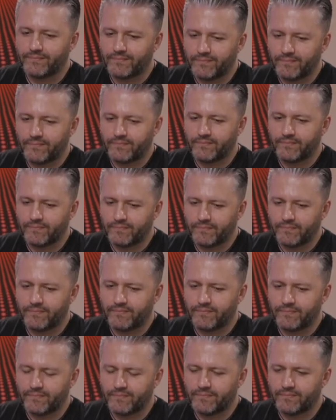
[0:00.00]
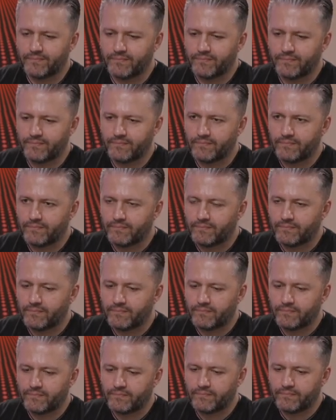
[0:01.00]

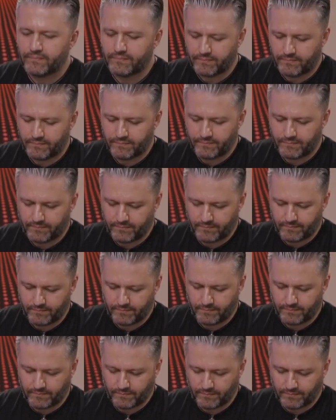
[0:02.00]
(not speaking)